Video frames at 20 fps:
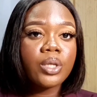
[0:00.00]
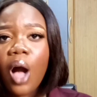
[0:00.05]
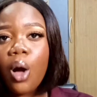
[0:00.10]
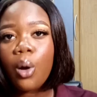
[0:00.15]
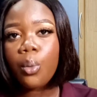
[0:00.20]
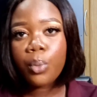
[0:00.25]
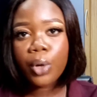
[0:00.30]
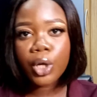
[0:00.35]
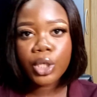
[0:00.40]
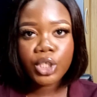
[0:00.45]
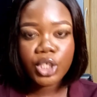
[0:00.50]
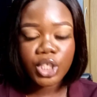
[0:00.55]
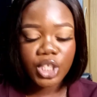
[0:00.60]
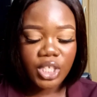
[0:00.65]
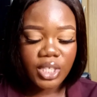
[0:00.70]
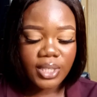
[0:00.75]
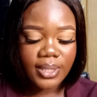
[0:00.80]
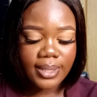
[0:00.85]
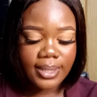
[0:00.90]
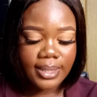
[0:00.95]
How much
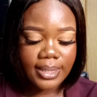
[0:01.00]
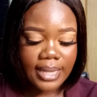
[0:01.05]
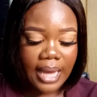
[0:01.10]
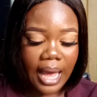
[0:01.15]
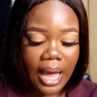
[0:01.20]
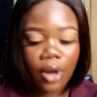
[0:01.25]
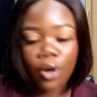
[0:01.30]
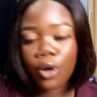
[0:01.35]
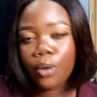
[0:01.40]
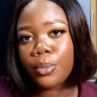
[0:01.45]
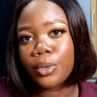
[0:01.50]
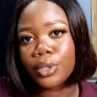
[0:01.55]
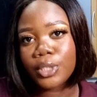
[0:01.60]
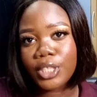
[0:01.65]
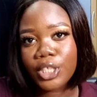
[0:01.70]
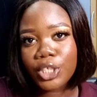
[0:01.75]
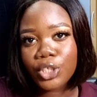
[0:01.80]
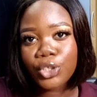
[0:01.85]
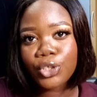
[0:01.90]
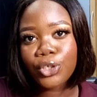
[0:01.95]
is the
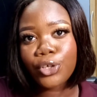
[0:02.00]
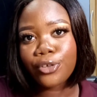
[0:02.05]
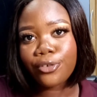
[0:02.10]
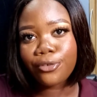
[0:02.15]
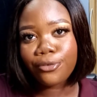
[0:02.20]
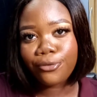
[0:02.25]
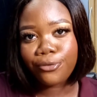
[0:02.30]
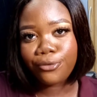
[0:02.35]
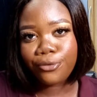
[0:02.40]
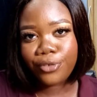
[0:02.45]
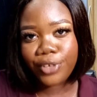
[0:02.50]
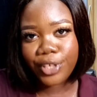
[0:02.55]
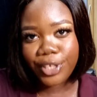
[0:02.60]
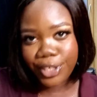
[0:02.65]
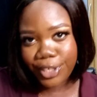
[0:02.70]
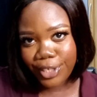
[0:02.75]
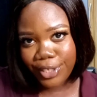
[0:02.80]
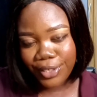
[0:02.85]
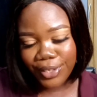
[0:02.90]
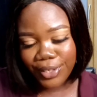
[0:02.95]
accommodation fee?